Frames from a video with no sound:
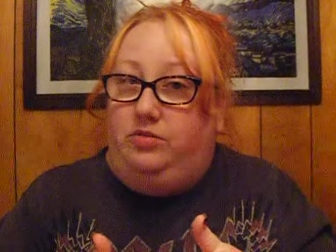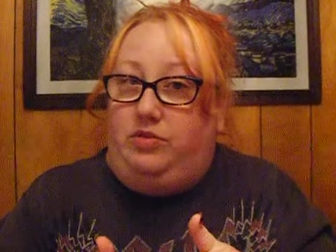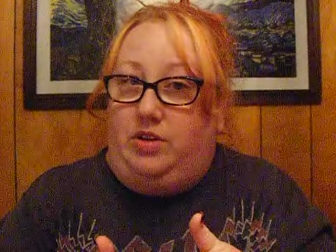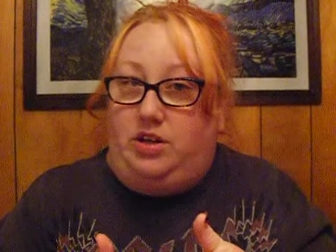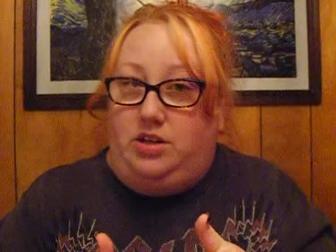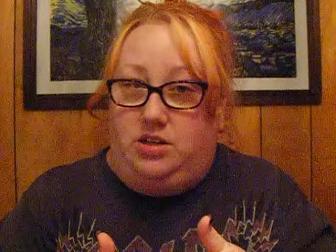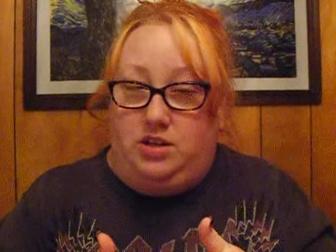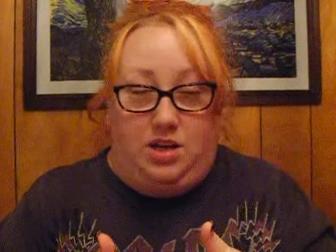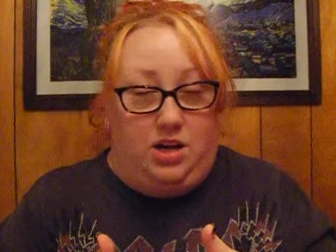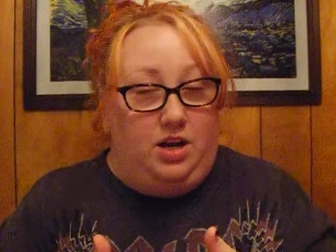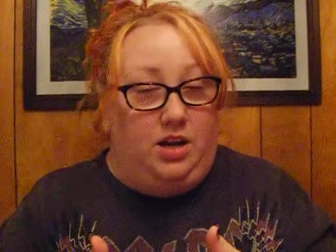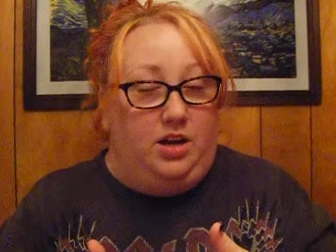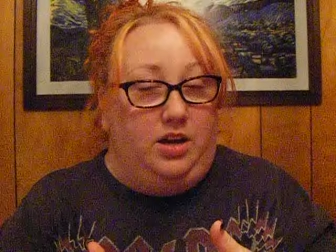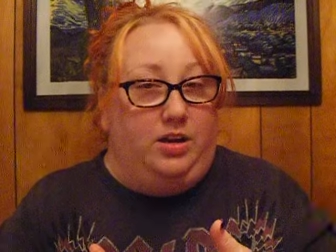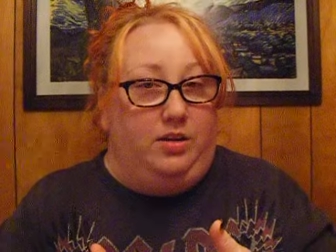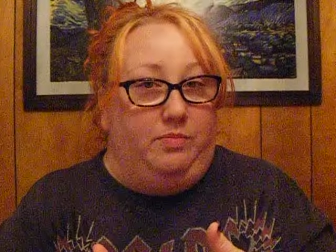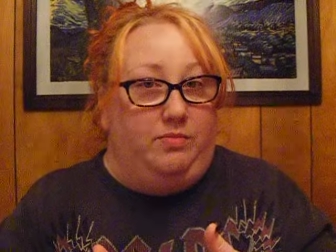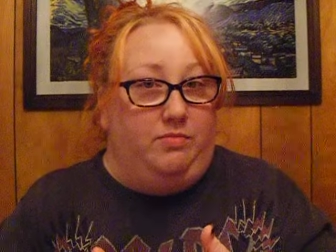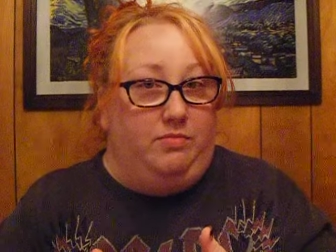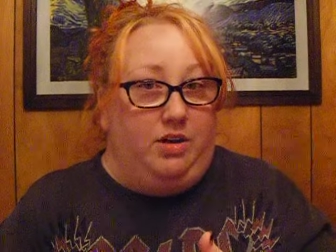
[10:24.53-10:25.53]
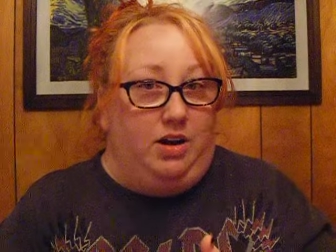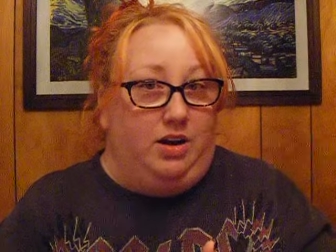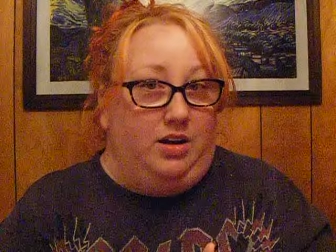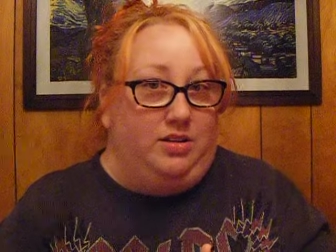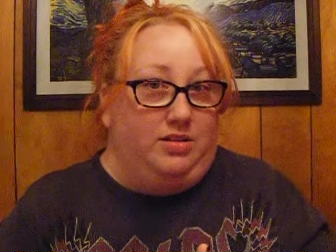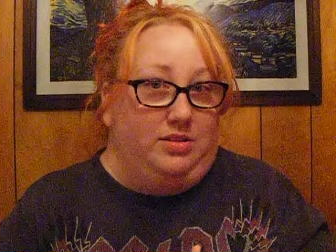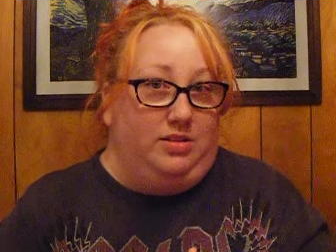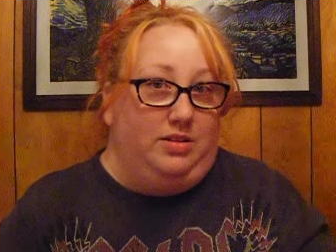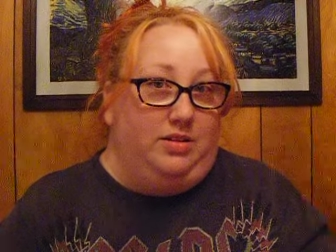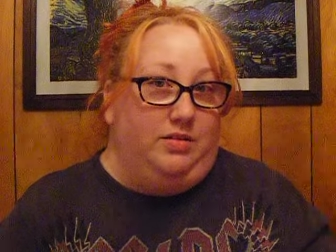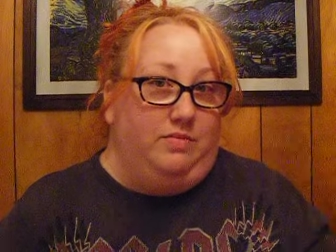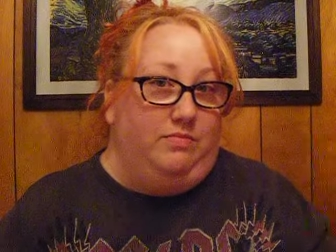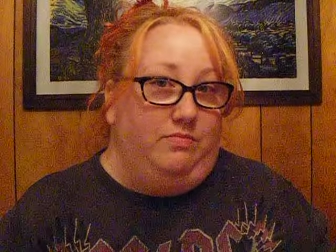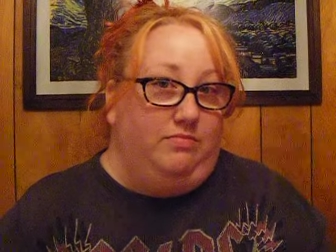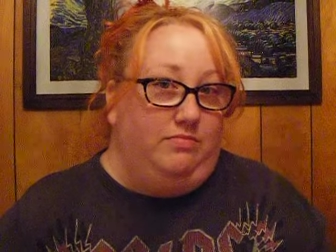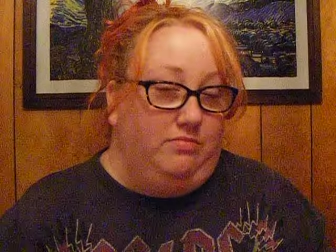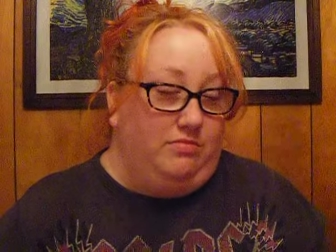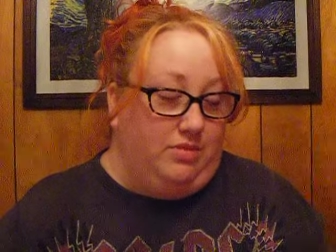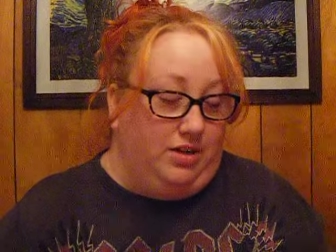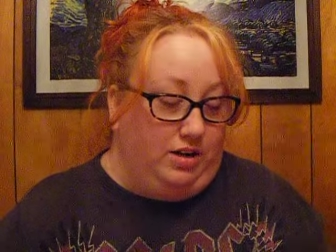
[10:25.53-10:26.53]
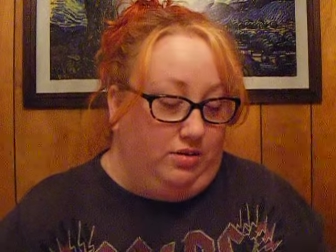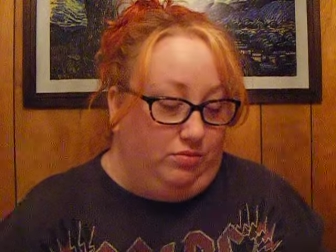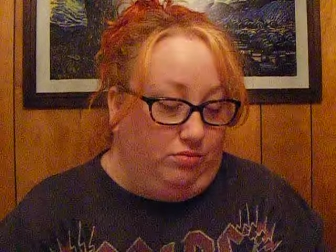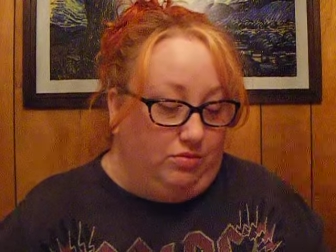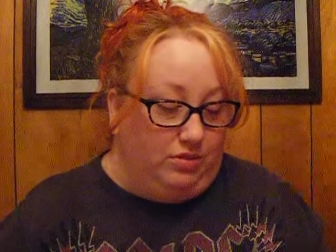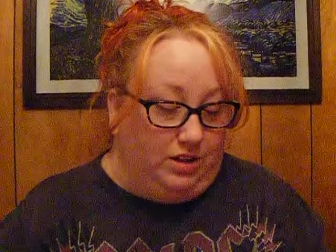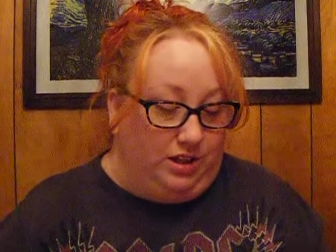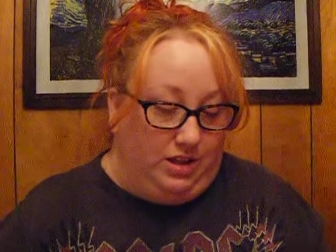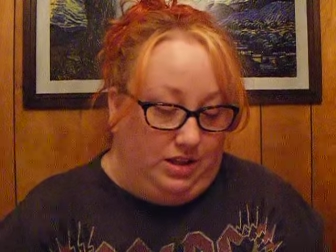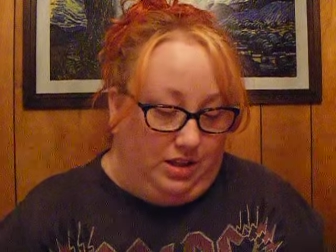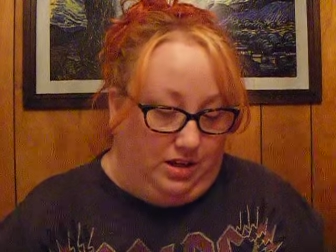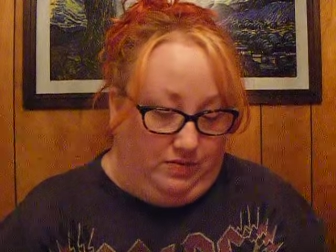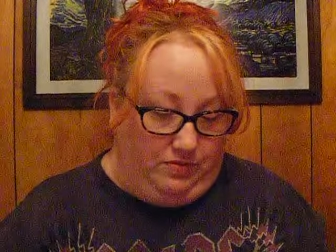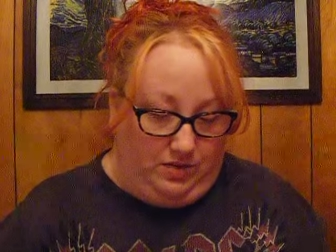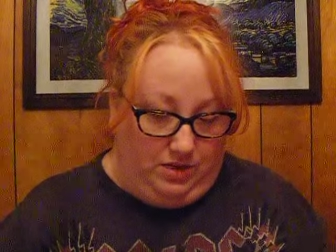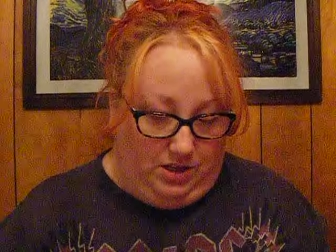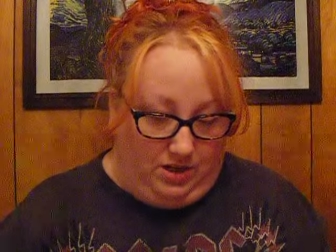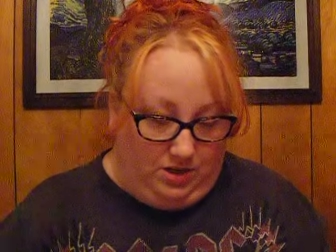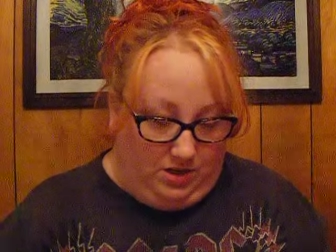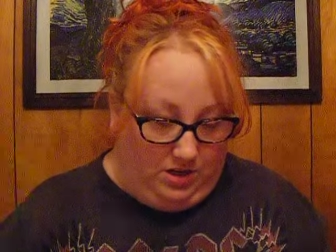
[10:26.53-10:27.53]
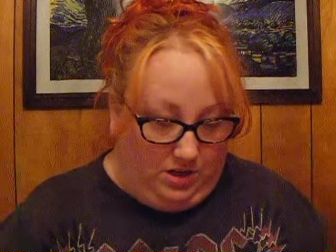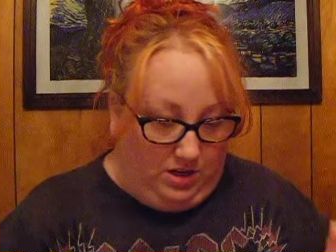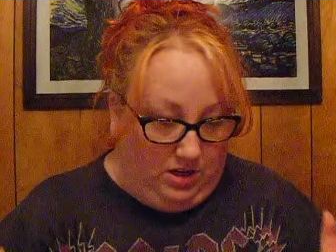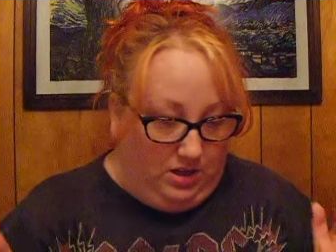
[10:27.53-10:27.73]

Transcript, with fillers: fun time, awesome. I really loved it.